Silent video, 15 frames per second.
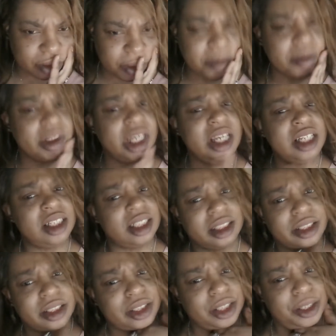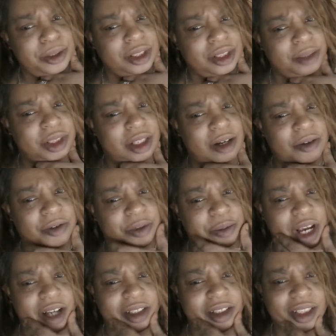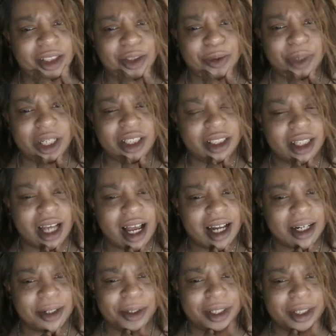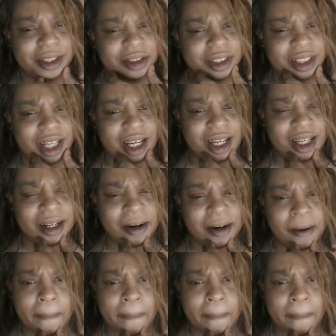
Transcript: He just excused himself from y'all's situation. I don't understand.